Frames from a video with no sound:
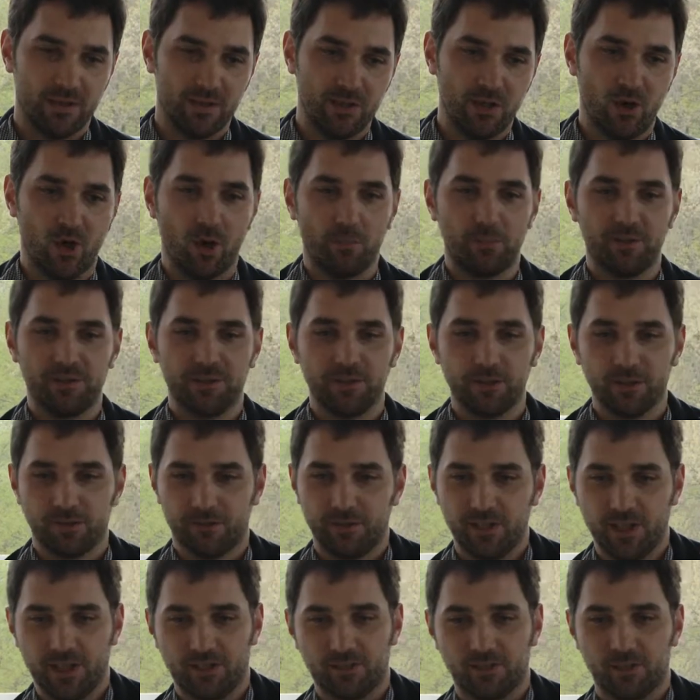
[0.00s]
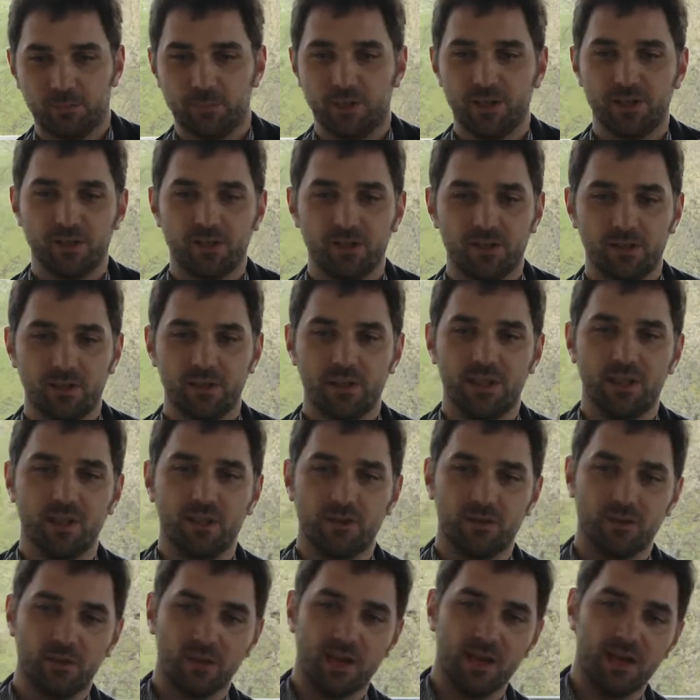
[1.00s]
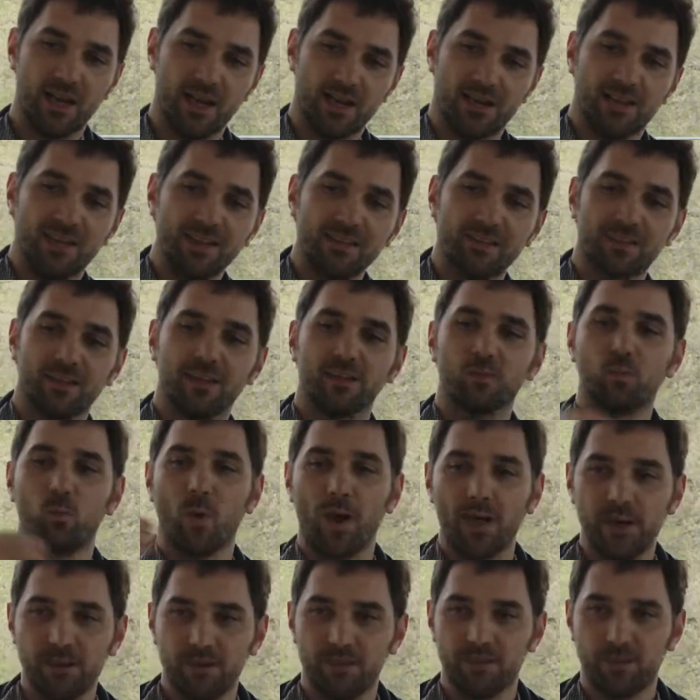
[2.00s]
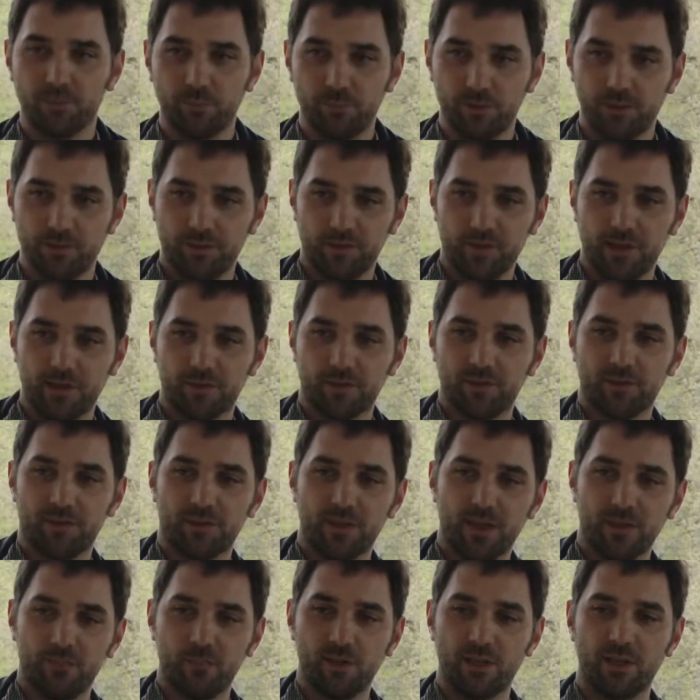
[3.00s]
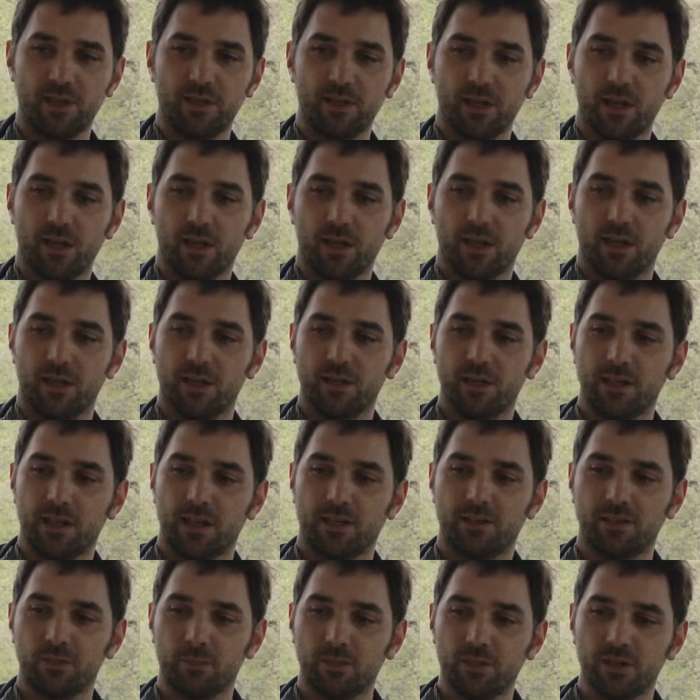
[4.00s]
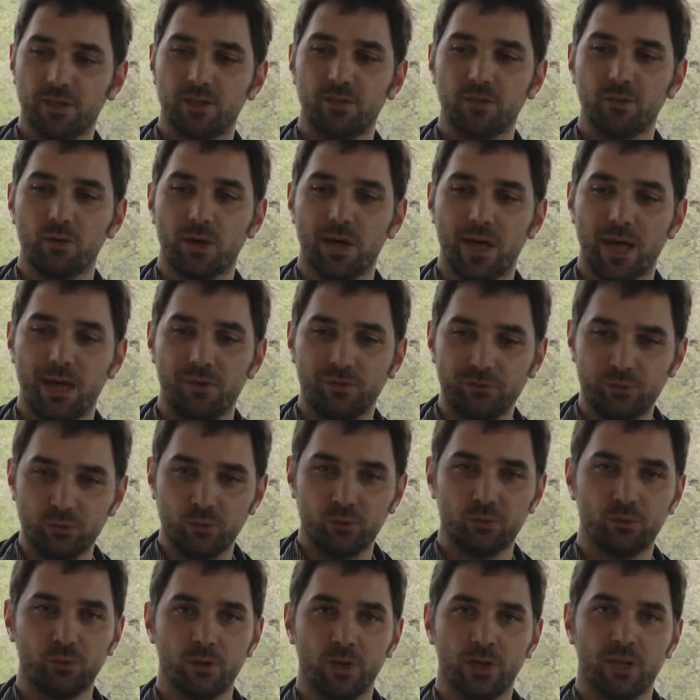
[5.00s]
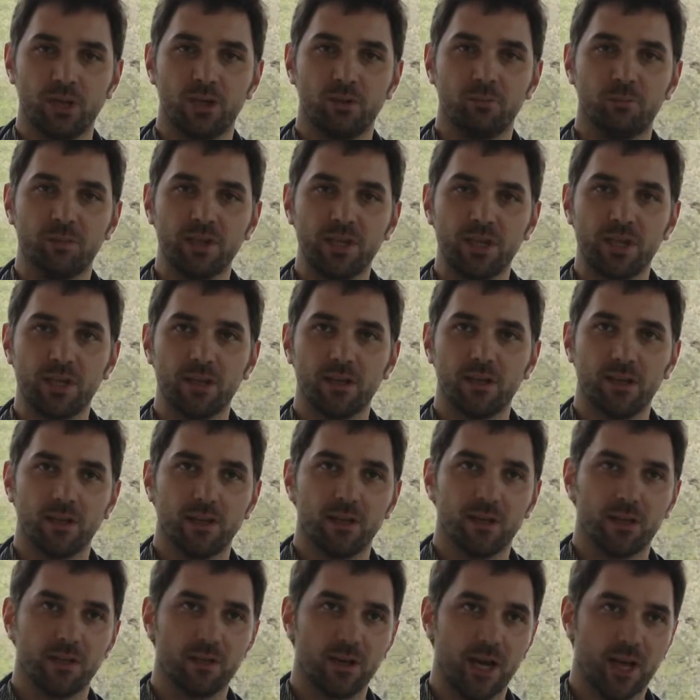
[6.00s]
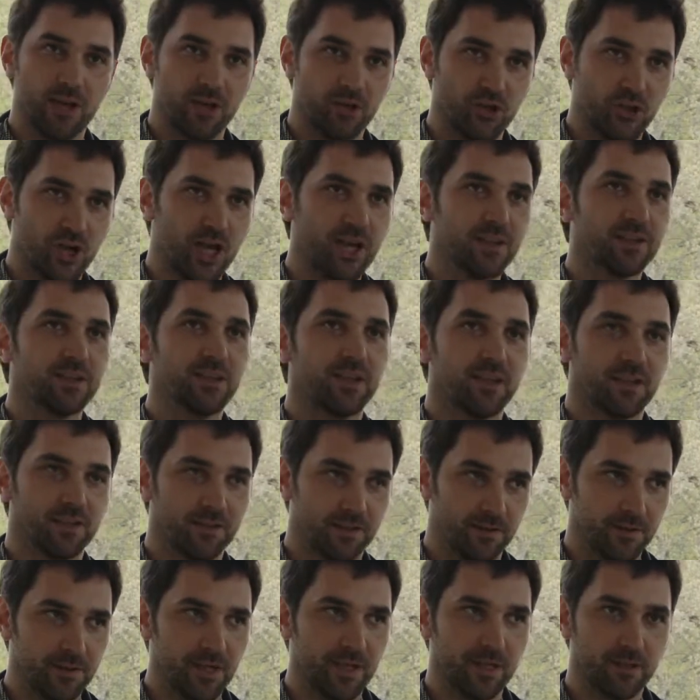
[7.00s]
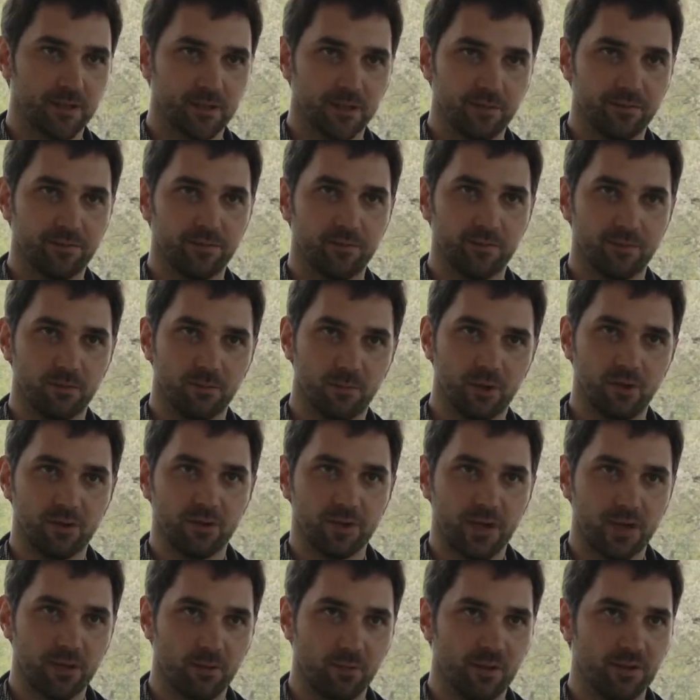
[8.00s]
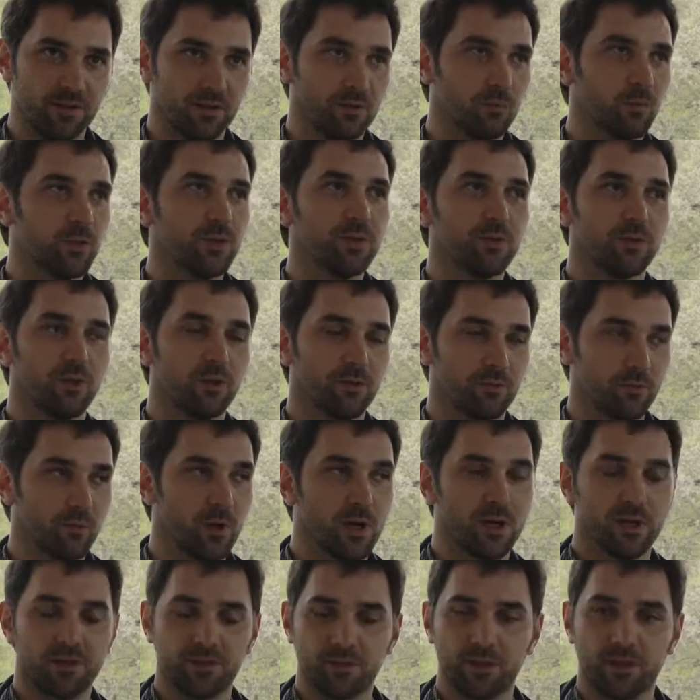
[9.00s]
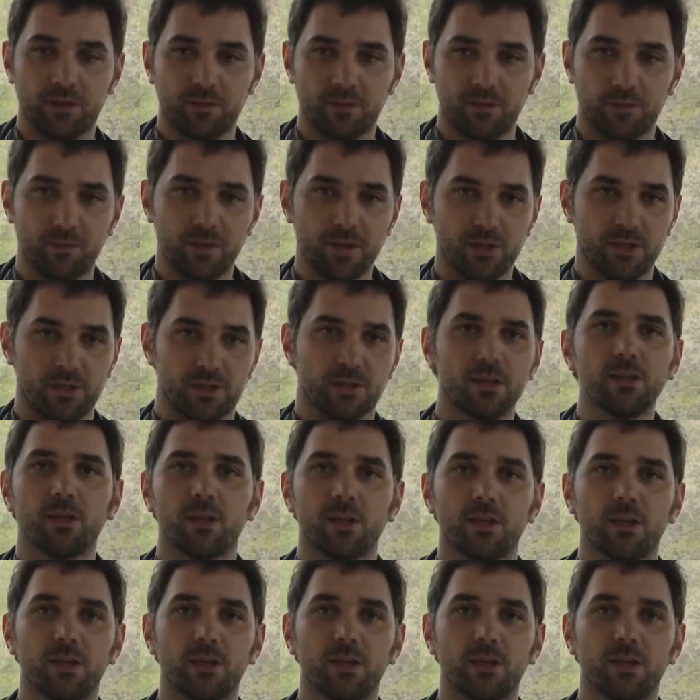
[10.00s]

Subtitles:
the opposite of the exhibition, at least in one simple sense, namely that in the exhibition you have to be enchanting and seductive, because otherwise it would not work as an exhibition.